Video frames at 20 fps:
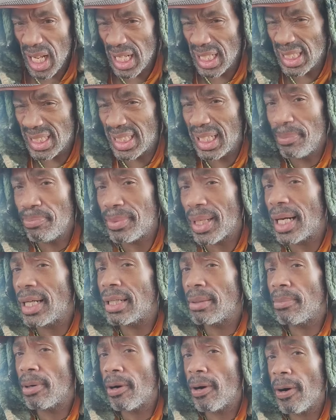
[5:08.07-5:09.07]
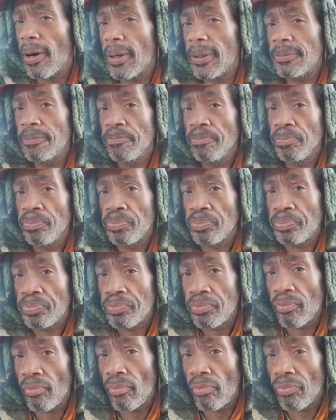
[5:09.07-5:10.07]
And deep down in my heart,
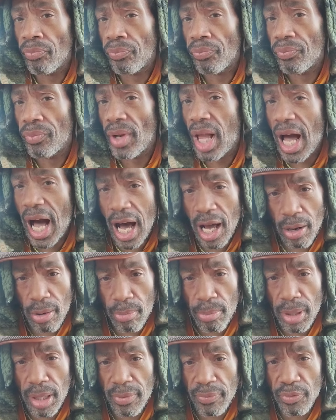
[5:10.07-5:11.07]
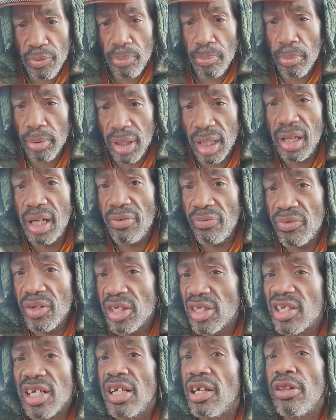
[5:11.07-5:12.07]
I don't believe you believe
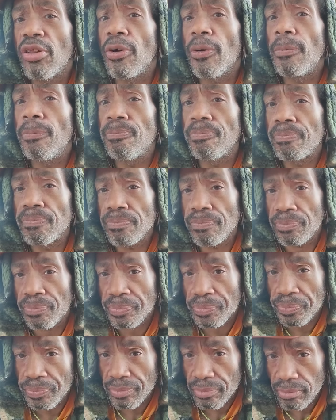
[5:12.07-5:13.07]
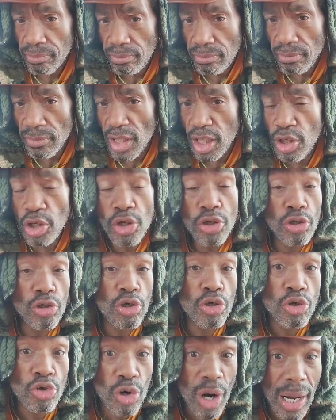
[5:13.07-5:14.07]
this either. You're
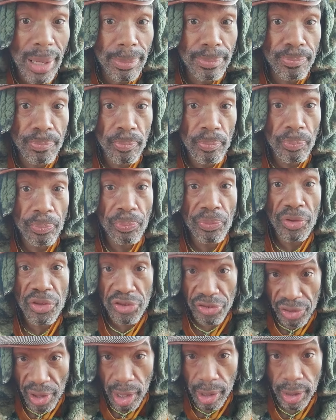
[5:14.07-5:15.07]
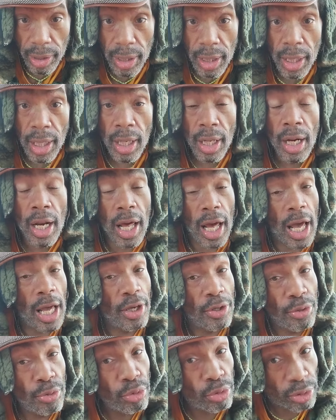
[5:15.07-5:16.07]
just trapped, stuck.
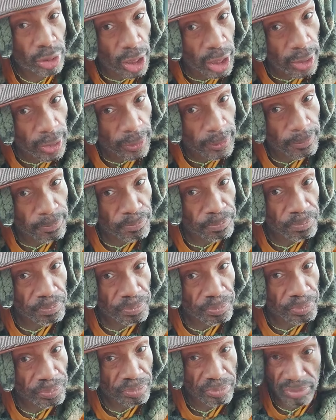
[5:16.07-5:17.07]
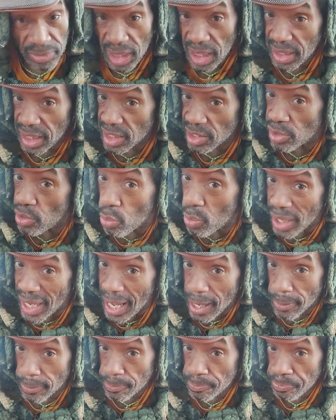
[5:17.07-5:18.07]
And you think that there's no way
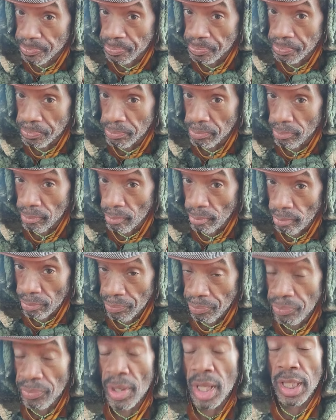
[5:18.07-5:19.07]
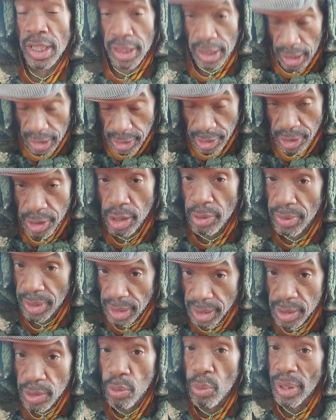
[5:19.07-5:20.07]
out. Yes, there
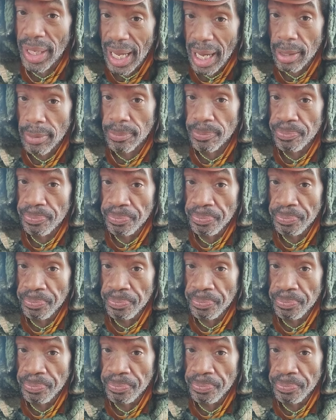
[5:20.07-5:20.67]
is a way out.